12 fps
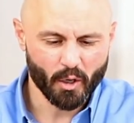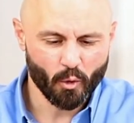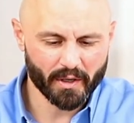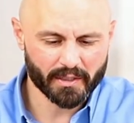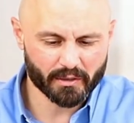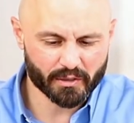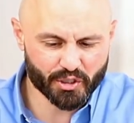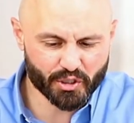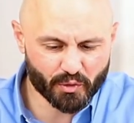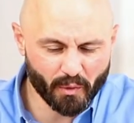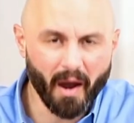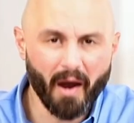When you're
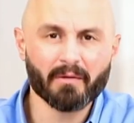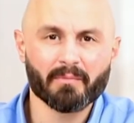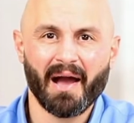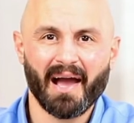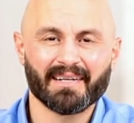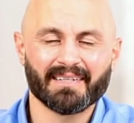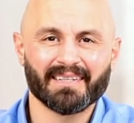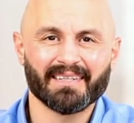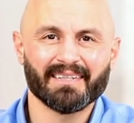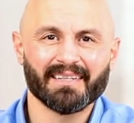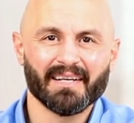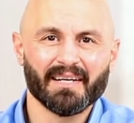
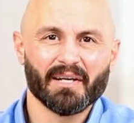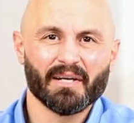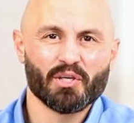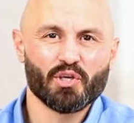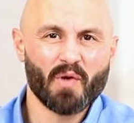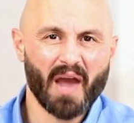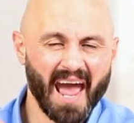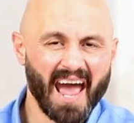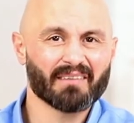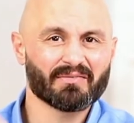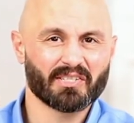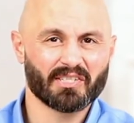strong-minded, you
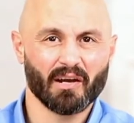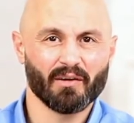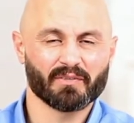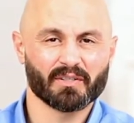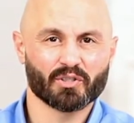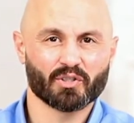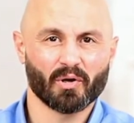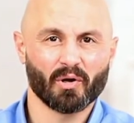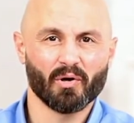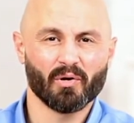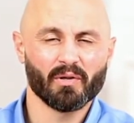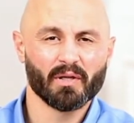have
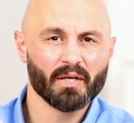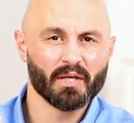self-control.